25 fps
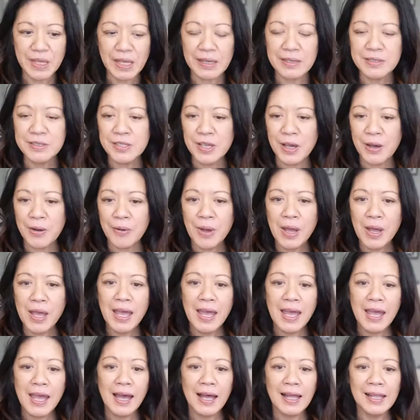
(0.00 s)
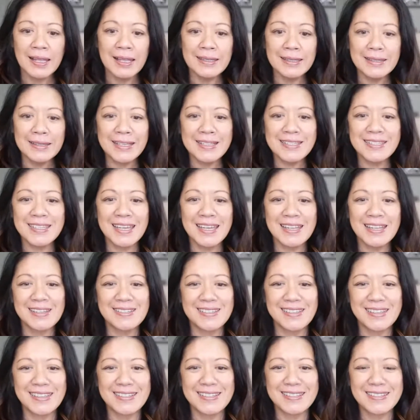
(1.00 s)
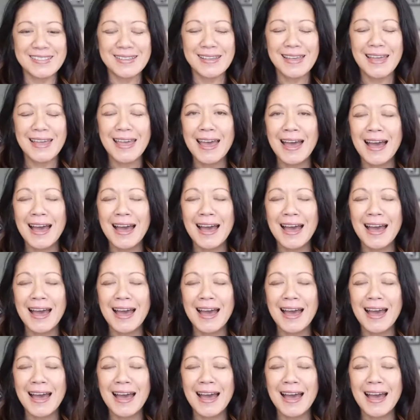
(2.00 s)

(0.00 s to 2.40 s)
So let's get into this.